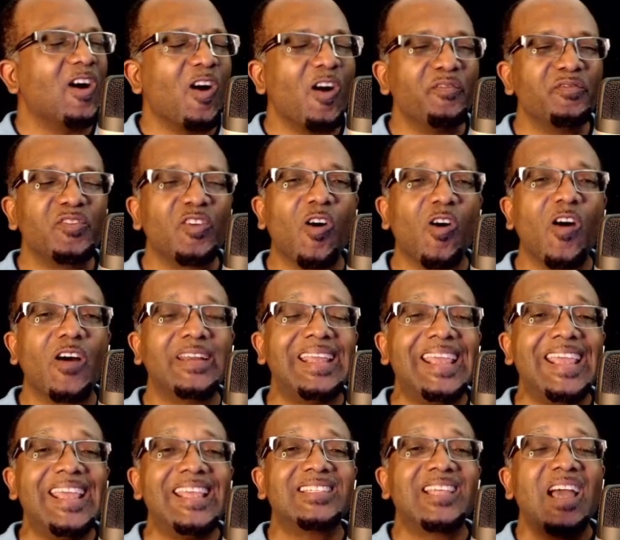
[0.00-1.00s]
of
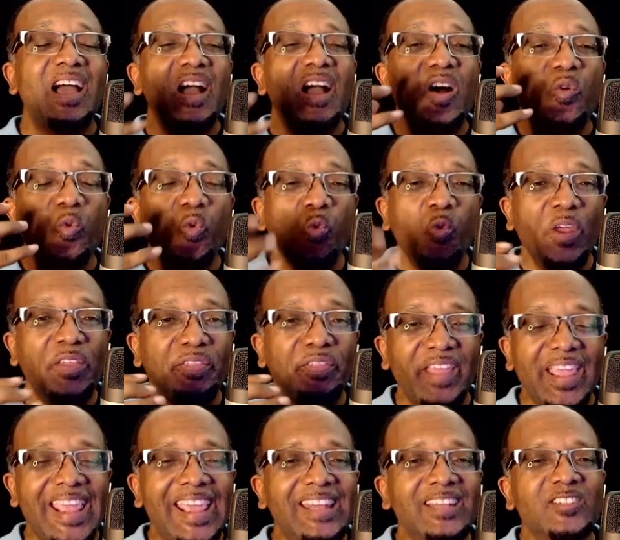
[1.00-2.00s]
God is
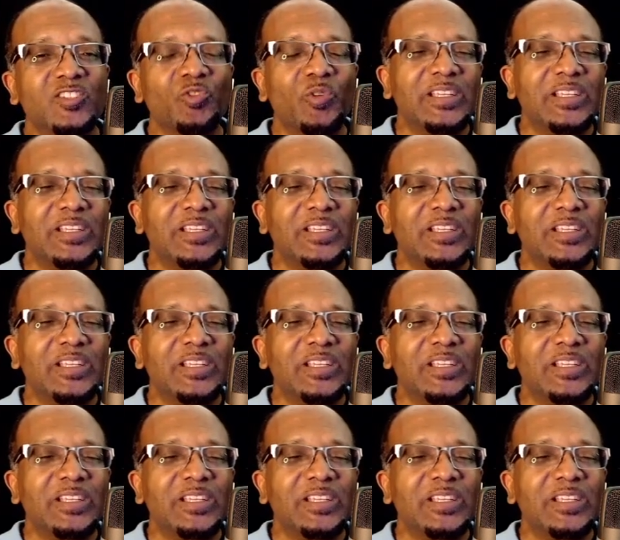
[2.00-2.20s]
within.